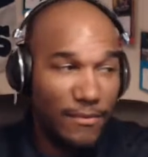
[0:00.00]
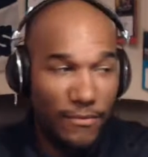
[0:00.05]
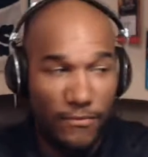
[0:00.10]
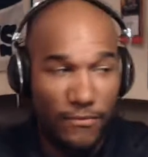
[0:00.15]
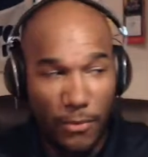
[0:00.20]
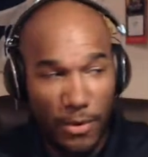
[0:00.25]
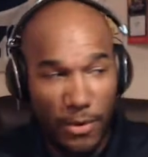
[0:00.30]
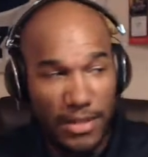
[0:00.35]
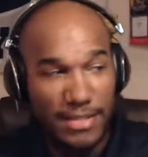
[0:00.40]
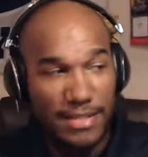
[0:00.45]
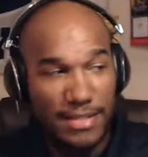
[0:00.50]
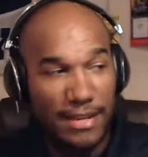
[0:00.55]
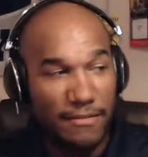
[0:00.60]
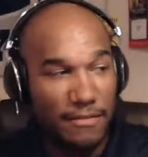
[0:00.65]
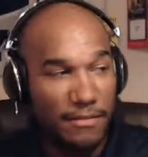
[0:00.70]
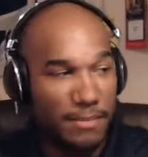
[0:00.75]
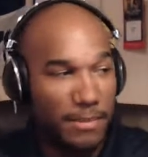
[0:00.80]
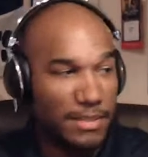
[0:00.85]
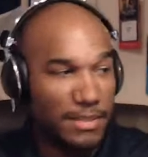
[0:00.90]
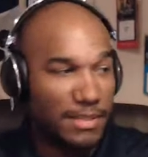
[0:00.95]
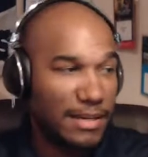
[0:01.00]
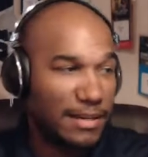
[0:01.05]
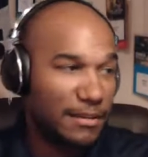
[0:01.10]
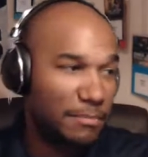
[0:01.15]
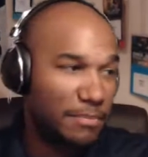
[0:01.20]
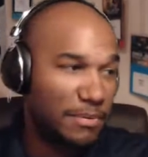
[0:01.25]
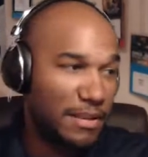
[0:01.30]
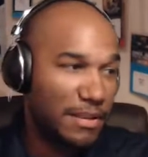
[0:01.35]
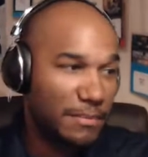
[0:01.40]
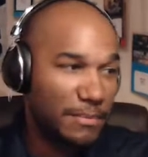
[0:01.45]
47% of
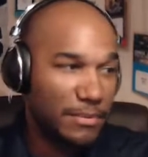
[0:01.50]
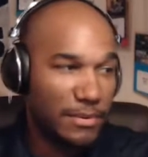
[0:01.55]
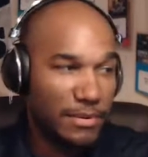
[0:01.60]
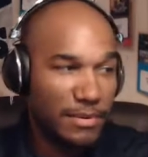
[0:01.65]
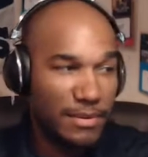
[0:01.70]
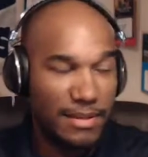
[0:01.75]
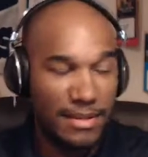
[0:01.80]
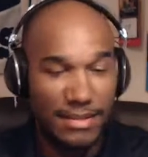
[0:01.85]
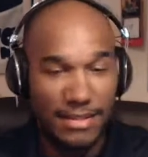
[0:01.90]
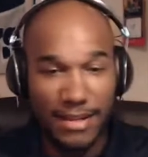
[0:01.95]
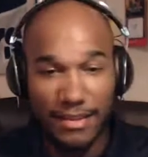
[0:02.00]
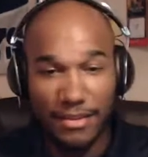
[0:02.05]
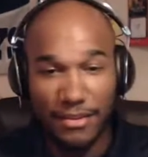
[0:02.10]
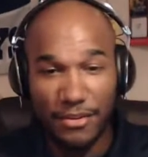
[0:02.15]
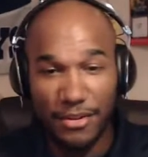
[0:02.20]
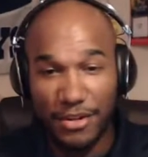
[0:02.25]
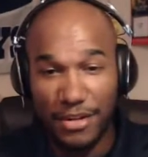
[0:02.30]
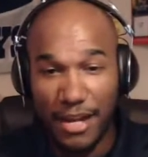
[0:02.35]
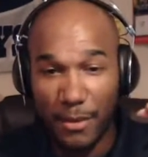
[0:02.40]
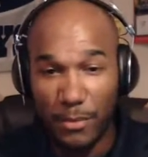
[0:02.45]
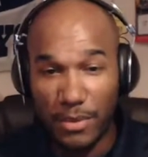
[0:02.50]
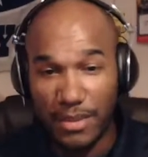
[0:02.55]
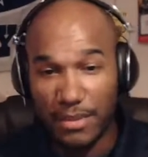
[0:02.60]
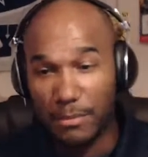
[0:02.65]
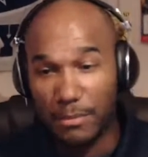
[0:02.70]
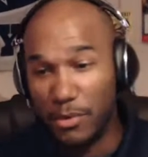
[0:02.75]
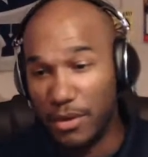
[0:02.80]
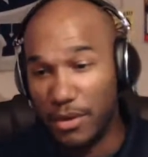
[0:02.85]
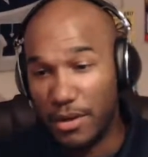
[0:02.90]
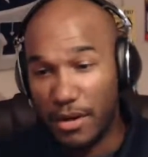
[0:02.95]
the people said they're done with
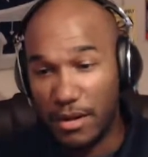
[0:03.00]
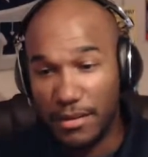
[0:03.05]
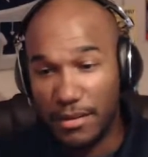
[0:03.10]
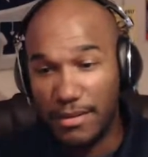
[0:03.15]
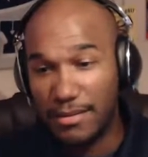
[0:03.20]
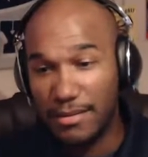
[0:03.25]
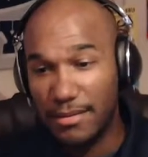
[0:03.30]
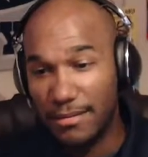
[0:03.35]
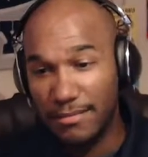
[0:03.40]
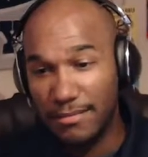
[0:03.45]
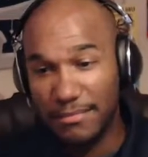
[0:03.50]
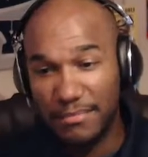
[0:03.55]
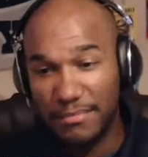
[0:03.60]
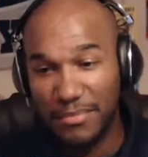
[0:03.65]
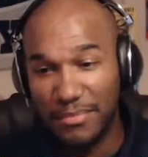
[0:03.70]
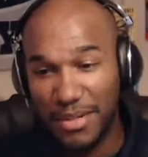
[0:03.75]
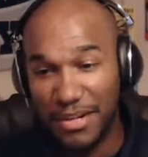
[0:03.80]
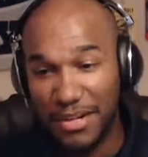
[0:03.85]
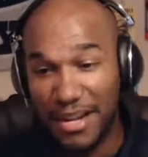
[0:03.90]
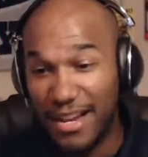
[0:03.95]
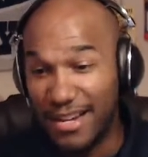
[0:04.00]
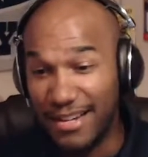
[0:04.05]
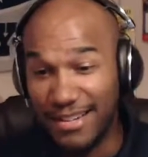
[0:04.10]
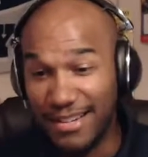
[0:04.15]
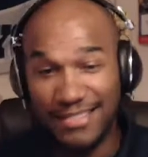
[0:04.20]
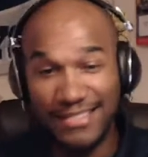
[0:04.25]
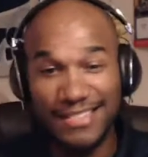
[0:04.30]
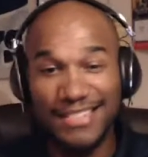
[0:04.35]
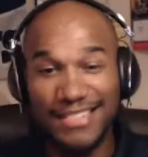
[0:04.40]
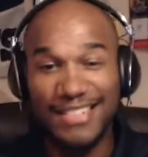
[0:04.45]
him regardless. They're
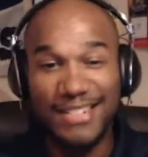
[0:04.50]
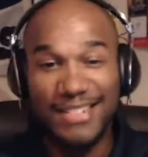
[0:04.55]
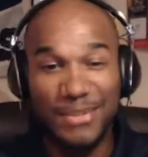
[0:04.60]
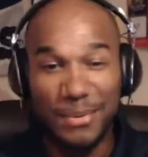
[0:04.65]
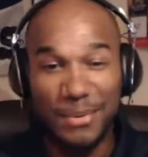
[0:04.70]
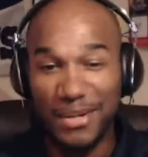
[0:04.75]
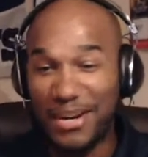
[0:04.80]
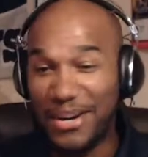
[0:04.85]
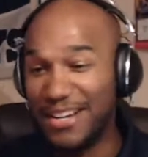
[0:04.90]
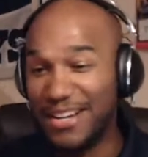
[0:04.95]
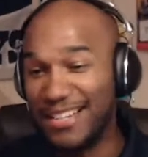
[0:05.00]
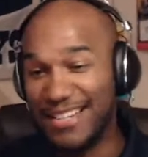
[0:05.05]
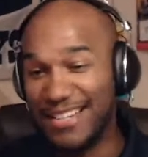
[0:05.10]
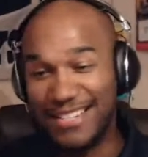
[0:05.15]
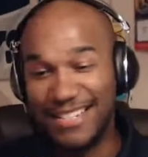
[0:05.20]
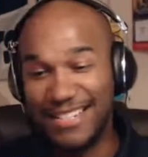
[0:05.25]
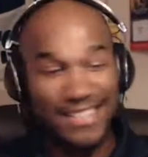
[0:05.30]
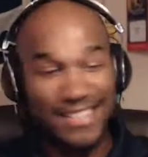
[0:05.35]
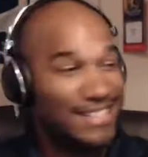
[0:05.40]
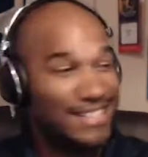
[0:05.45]
done regardless.